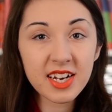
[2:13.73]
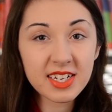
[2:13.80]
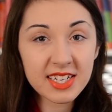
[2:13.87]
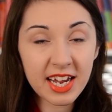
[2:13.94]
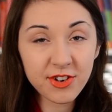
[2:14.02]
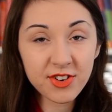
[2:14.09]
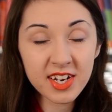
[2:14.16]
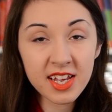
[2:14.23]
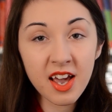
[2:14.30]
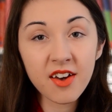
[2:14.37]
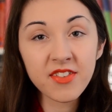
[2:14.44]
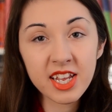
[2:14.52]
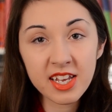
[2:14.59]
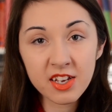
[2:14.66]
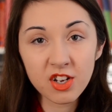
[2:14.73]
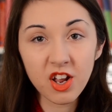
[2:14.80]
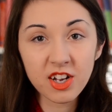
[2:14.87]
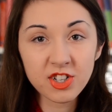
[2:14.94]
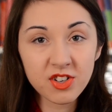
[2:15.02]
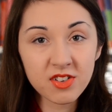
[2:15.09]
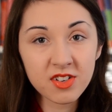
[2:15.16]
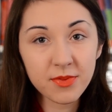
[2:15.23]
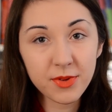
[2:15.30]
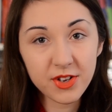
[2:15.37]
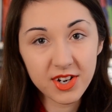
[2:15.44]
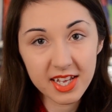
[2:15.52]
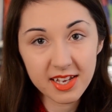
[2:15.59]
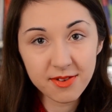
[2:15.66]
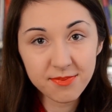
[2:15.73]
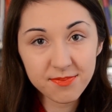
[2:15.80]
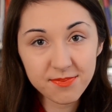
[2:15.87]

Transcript: integrity of an ecological community.